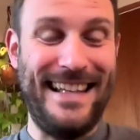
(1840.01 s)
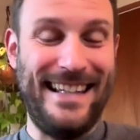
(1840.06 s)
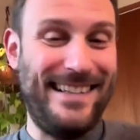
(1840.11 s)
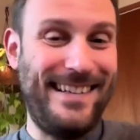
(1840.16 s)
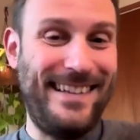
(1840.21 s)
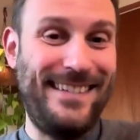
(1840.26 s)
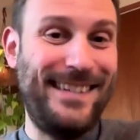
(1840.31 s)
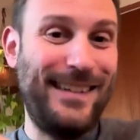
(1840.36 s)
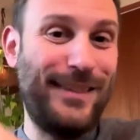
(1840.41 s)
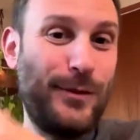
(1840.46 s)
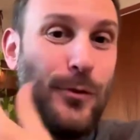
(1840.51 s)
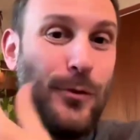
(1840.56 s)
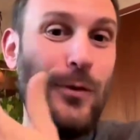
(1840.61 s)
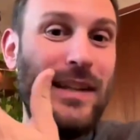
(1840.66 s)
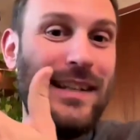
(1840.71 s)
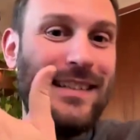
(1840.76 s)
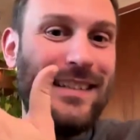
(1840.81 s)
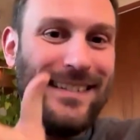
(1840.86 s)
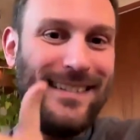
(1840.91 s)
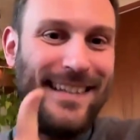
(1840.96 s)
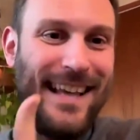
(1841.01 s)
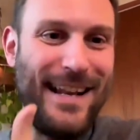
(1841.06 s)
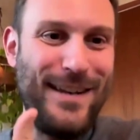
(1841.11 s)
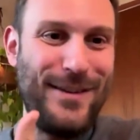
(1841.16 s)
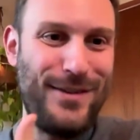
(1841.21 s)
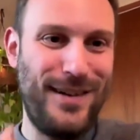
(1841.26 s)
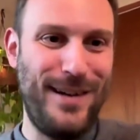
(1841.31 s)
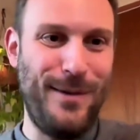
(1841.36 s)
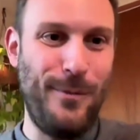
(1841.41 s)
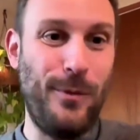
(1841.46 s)
In a sense, it's
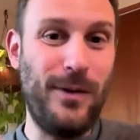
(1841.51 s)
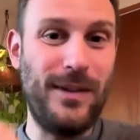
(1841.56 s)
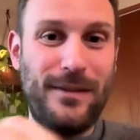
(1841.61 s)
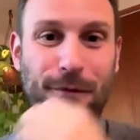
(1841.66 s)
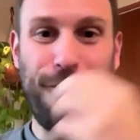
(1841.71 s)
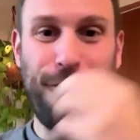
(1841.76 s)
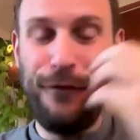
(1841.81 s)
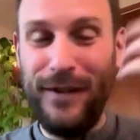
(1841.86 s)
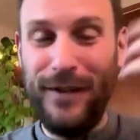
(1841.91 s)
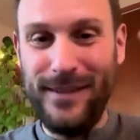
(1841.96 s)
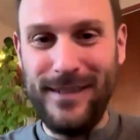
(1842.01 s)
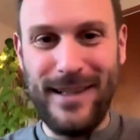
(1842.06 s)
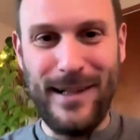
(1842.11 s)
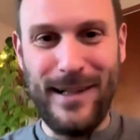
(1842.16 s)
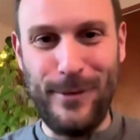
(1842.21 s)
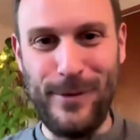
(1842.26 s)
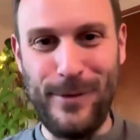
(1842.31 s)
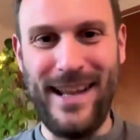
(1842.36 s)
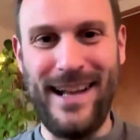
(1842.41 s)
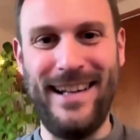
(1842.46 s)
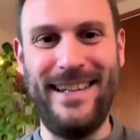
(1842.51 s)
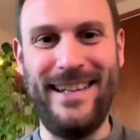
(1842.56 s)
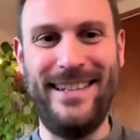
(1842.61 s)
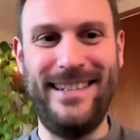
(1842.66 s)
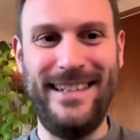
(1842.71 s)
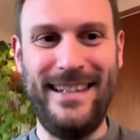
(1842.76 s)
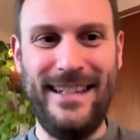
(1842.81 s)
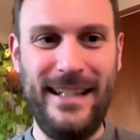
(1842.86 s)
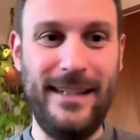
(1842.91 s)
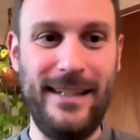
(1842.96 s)
quintessentially what physical
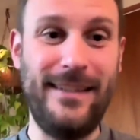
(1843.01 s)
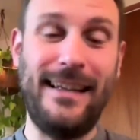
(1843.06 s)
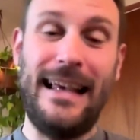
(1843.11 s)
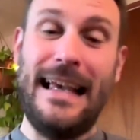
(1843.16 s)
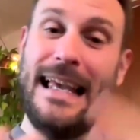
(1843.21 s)
reality